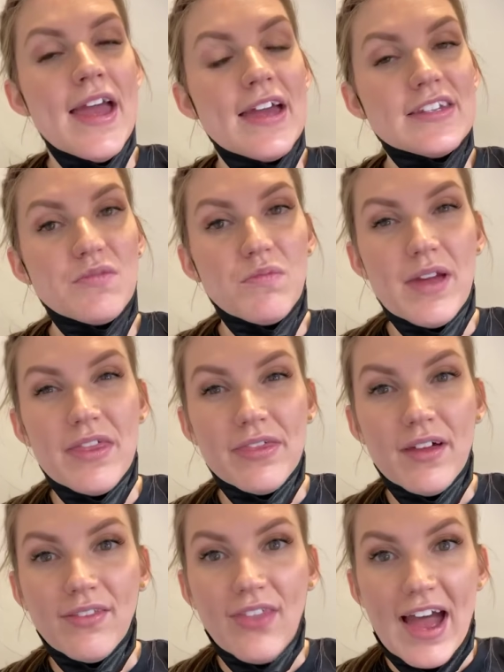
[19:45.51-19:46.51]
is with
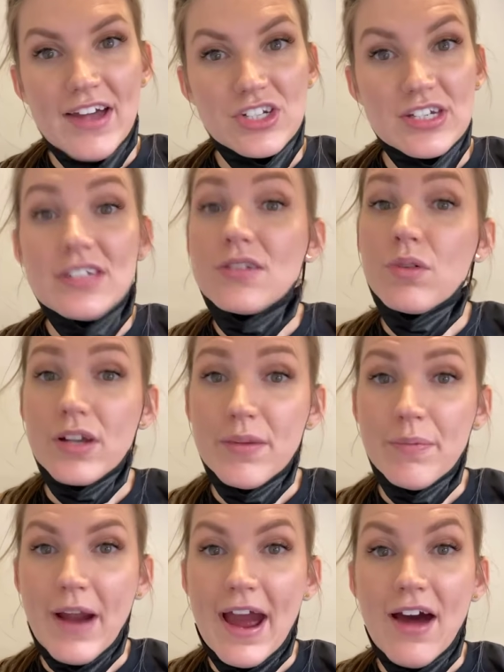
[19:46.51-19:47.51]
the lashes or the
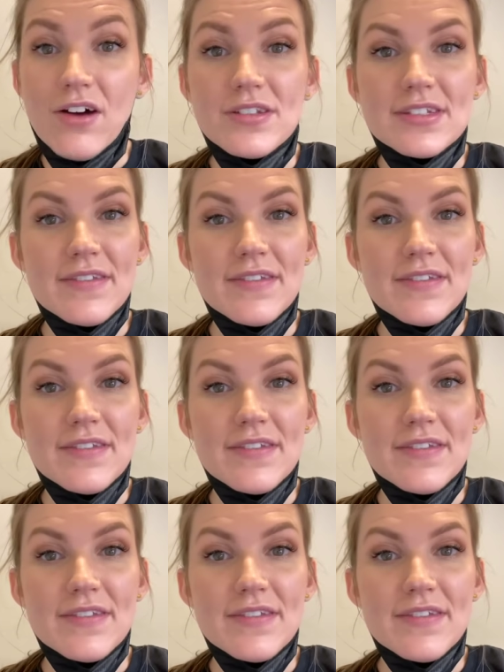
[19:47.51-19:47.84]
brows,